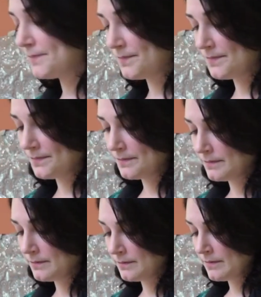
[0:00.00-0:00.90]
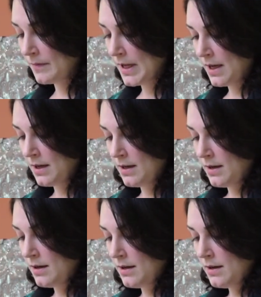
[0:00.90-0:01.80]

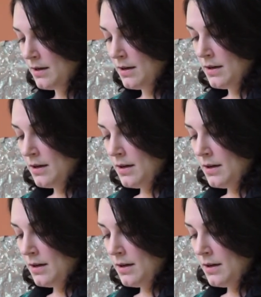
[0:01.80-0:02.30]
Nobody speaks.